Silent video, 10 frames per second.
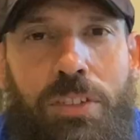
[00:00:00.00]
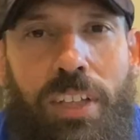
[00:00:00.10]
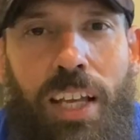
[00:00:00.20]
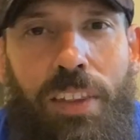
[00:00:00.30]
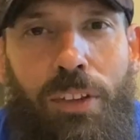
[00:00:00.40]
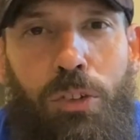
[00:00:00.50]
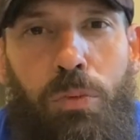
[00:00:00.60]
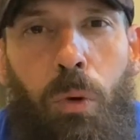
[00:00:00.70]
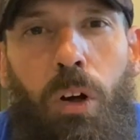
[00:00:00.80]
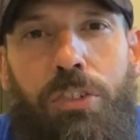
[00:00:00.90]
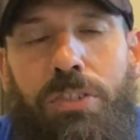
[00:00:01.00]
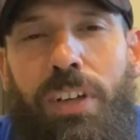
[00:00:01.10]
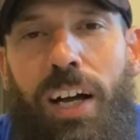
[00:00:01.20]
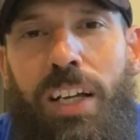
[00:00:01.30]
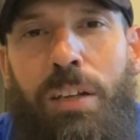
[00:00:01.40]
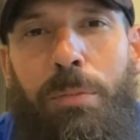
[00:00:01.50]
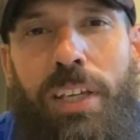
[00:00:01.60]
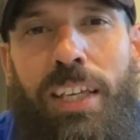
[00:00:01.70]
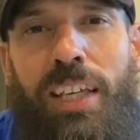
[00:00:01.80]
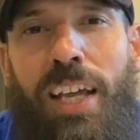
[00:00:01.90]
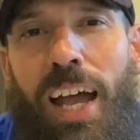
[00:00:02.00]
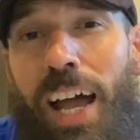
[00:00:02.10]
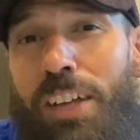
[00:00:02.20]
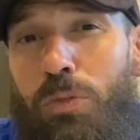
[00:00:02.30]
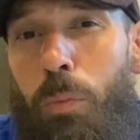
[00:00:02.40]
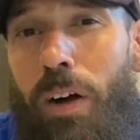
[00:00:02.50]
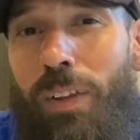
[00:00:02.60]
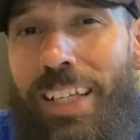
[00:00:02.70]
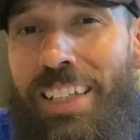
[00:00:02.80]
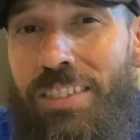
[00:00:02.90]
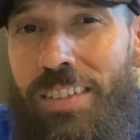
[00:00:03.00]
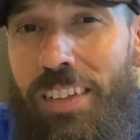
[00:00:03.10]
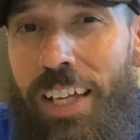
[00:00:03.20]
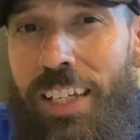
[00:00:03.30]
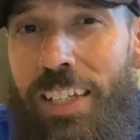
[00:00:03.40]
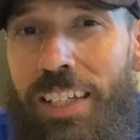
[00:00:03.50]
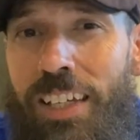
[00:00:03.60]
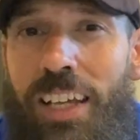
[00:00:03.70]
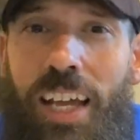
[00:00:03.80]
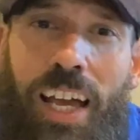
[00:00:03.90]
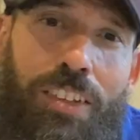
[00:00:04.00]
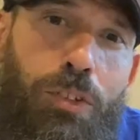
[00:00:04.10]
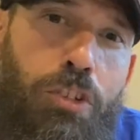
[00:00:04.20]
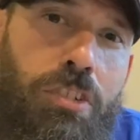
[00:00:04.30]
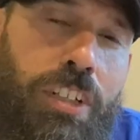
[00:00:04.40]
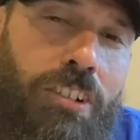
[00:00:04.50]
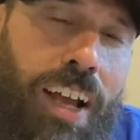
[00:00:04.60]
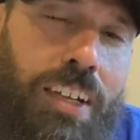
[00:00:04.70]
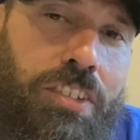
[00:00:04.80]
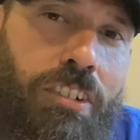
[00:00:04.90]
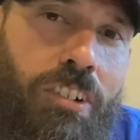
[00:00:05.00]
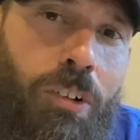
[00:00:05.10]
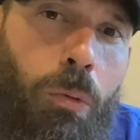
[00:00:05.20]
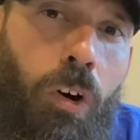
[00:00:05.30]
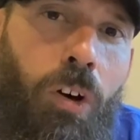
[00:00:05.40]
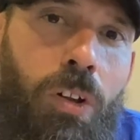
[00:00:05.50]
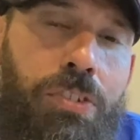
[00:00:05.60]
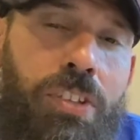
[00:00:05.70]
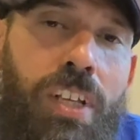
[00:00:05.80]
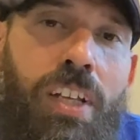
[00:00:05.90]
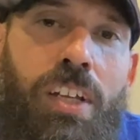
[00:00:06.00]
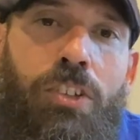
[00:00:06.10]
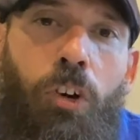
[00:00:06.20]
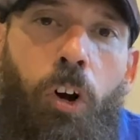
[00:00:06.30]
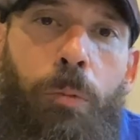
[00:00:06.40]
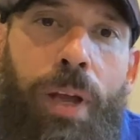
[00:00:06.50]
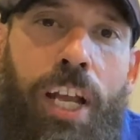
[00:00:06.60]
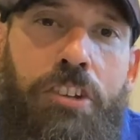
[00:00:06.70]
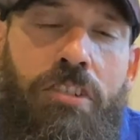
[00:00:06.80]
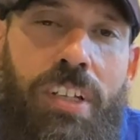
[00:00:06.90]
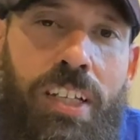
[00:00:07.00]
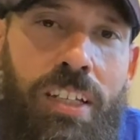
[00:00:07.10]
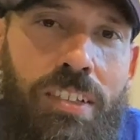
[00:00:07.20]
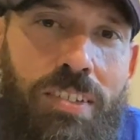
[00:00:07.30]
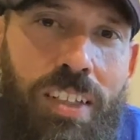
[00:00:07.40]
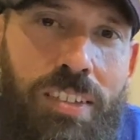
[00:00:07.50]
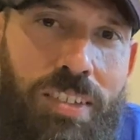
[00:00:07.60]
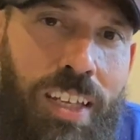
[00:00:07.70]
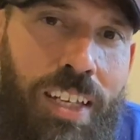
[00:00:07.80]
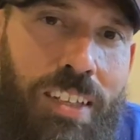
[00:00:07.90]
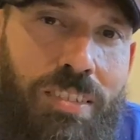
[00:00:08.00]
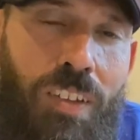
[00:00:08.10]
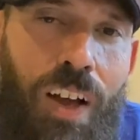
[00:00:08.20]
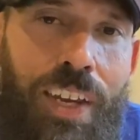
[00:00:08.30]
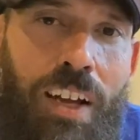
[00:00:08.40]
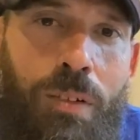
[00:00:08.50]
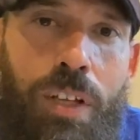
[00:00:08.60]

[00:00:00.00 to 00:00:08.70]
again, those walls are not gonna be as well insulated as usually your exterior walls. So our pantry sits in a slide out.